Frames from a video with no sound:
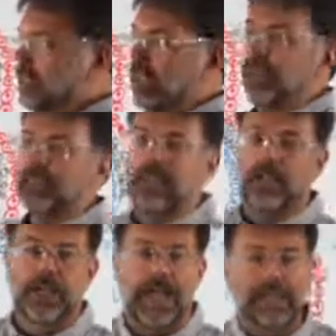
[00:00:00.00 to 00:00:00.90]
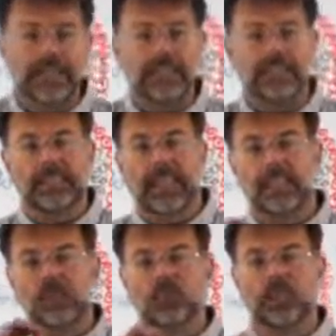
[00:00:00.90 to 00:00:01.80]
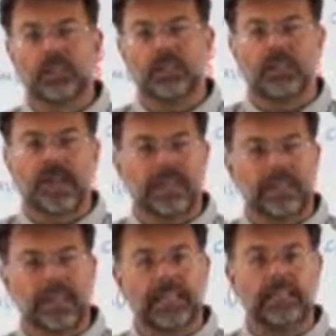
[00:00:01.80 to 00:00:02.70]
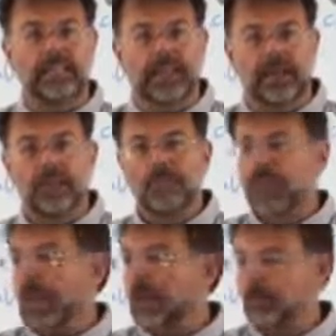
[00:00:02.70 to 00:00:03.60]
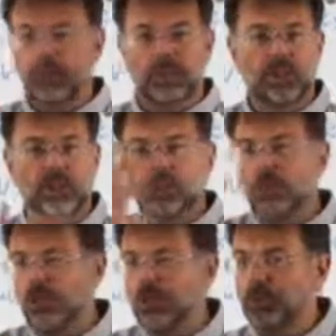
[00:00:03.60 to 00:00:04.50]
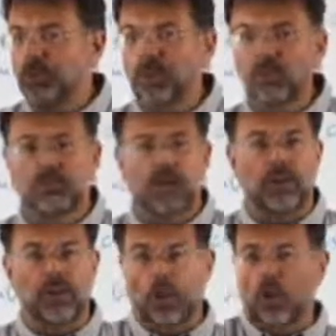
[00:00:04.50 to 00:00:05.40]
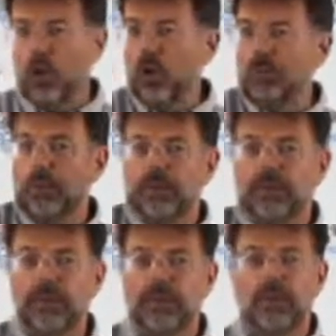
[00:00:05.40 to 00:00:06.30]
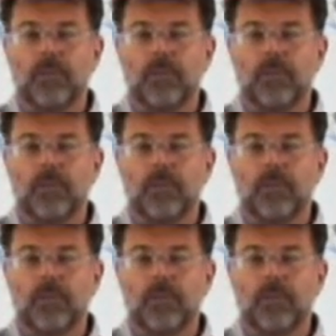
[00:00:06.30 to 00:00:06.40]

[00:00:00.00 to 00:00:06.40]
cells. Now your healthy cells will deflate the energy and it will just correspond throughout the whole body.